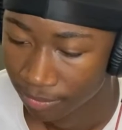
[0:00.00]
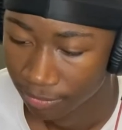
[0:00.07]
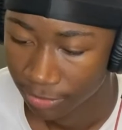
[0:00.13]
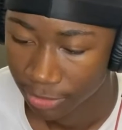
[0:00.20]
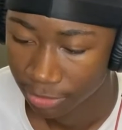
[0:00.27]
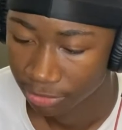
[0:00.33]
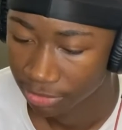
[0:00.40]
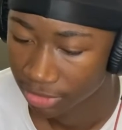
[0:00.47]

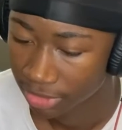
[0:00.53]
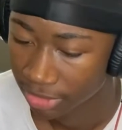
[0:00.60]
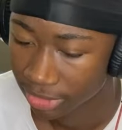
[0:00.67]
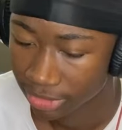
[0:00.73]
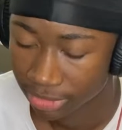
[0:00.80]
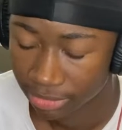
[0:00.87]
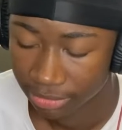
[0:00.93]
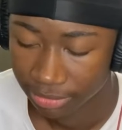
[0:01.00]
You
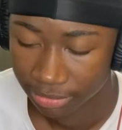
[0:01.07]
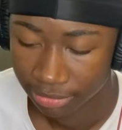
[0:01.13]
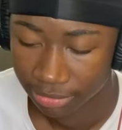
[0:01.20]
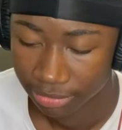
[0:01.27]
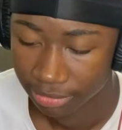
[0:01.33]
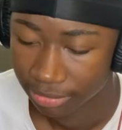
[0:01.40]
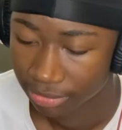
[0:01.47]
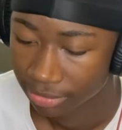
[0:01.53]
look
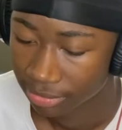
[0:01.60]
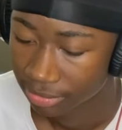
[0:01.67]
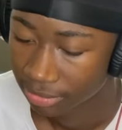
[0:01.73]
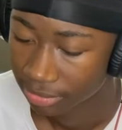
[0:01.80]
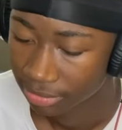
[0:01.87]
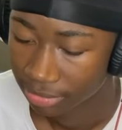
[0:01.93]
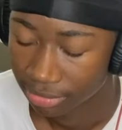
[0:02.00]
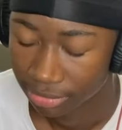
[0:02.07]

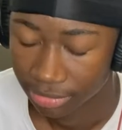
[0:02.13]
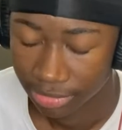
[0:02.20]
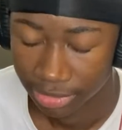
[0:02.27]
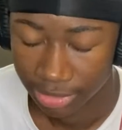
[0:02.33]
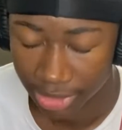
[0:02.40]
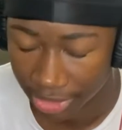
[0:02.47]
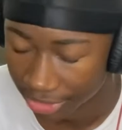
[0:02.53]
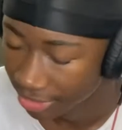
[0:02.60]

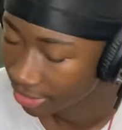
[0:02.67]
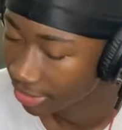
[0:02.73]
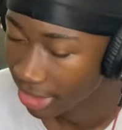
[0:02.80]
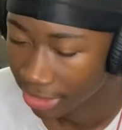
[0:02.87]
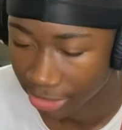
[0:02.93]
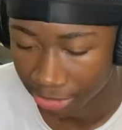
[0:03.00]
nothing like your